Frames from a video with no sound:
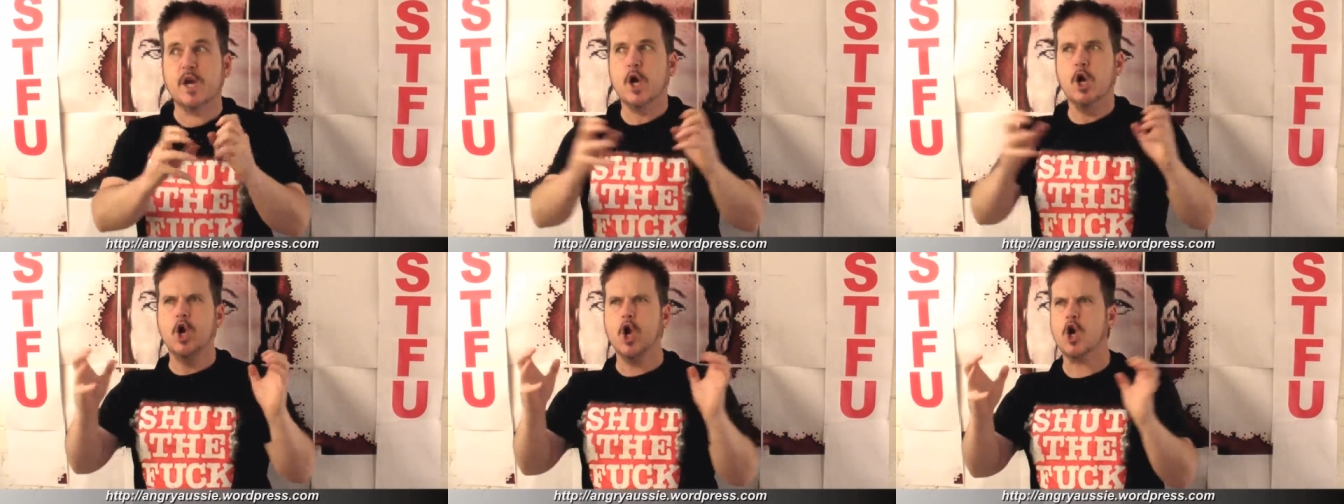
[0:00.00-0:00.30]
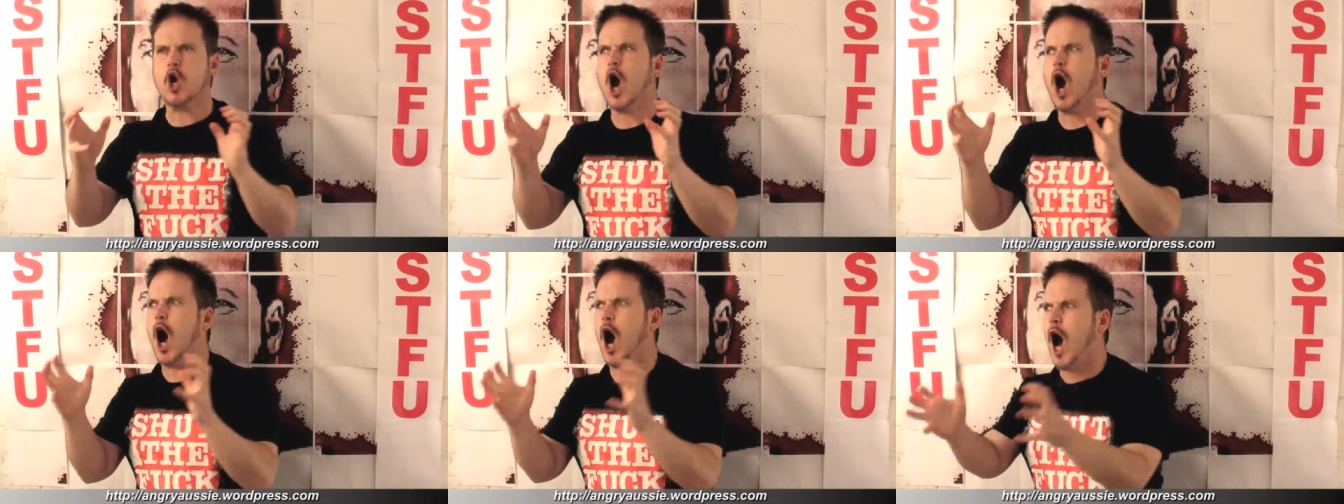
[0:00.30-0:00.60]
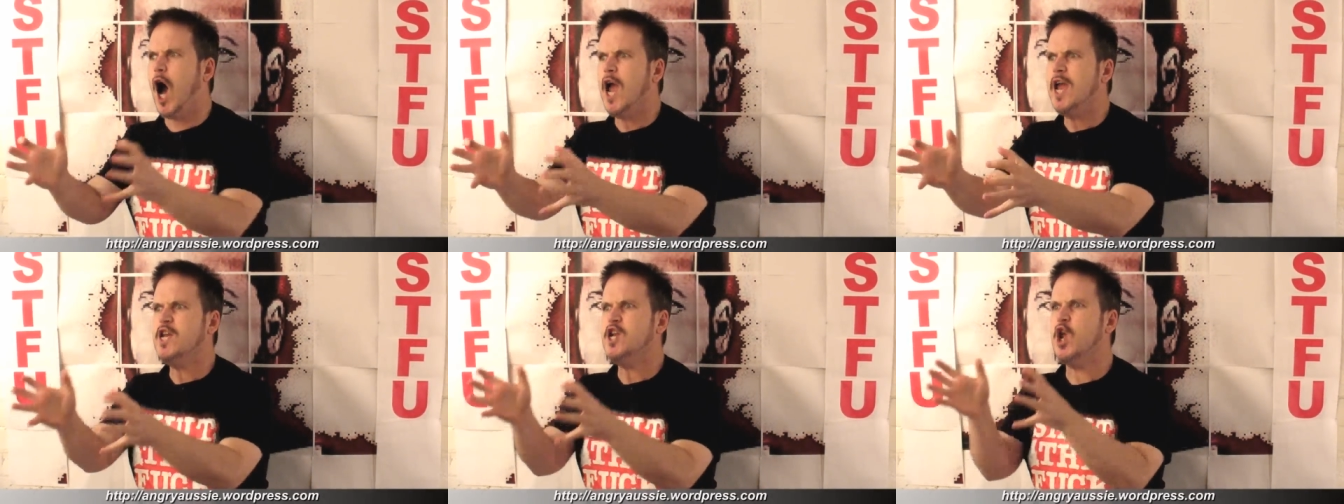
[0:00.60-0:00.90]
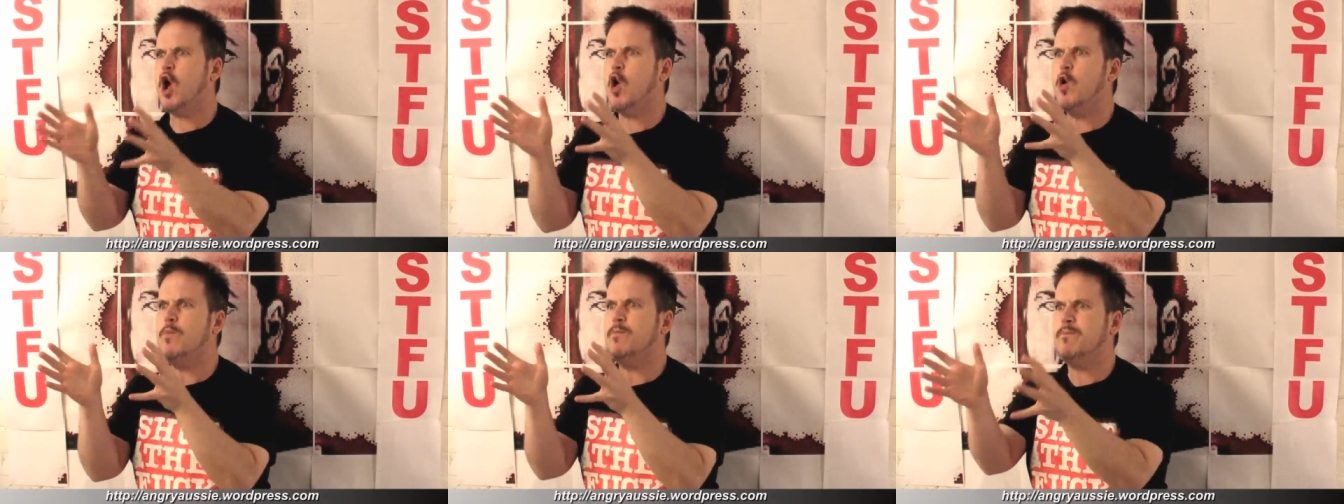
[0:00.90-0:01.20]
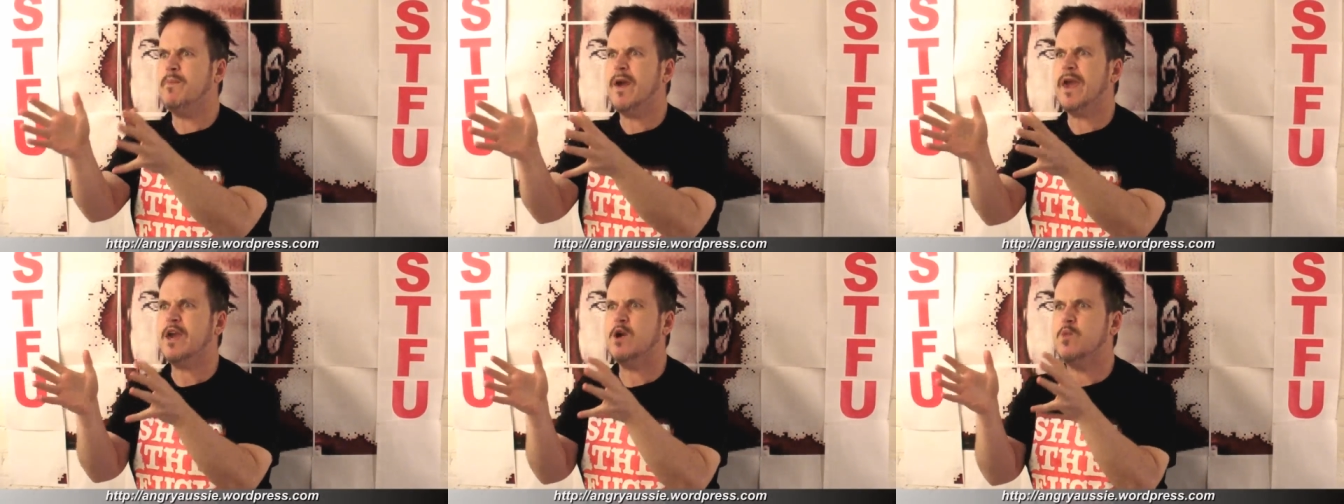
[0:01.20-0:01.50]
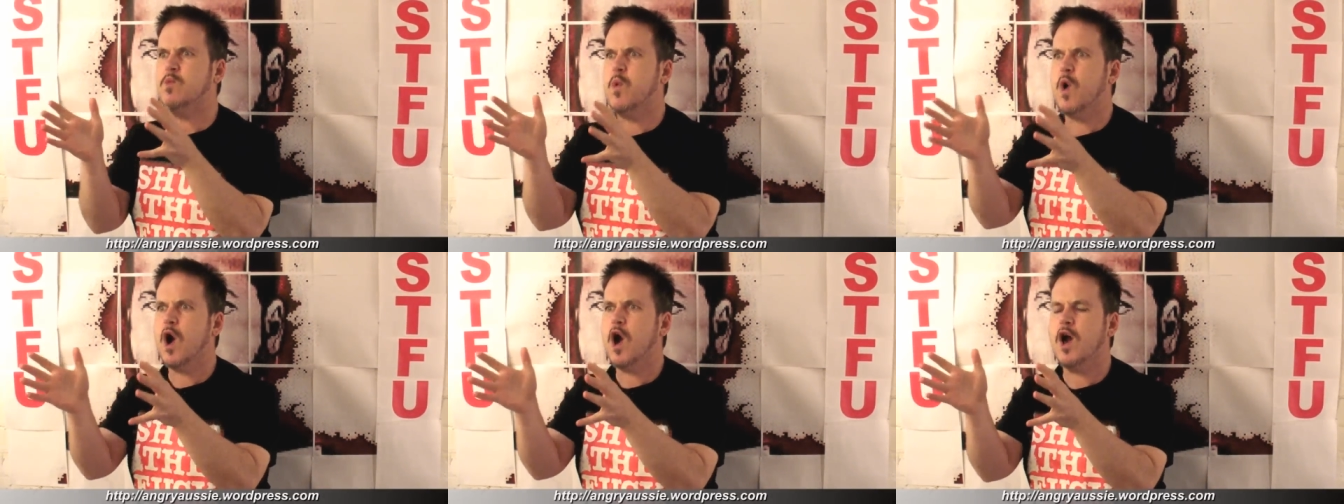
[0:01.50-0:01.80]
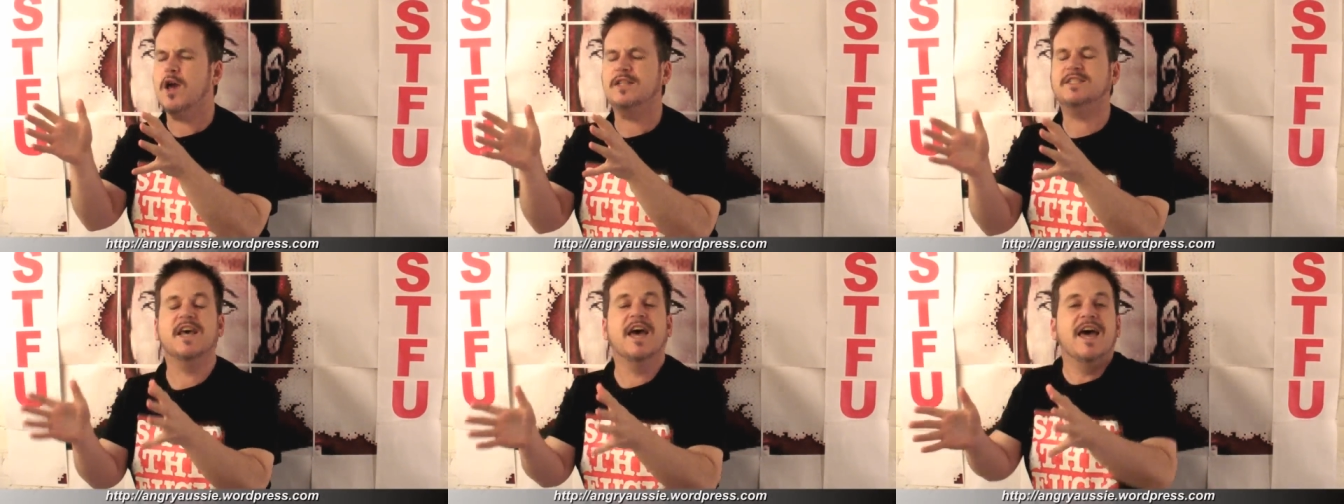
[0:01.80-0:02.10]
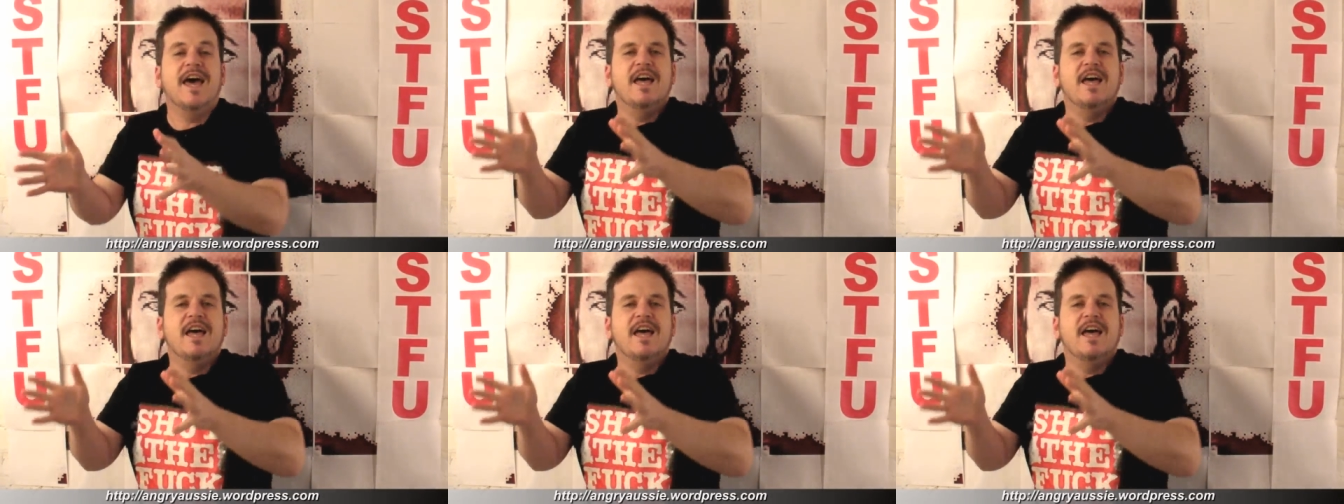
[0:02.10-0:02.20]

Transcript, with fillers: look, I know big words,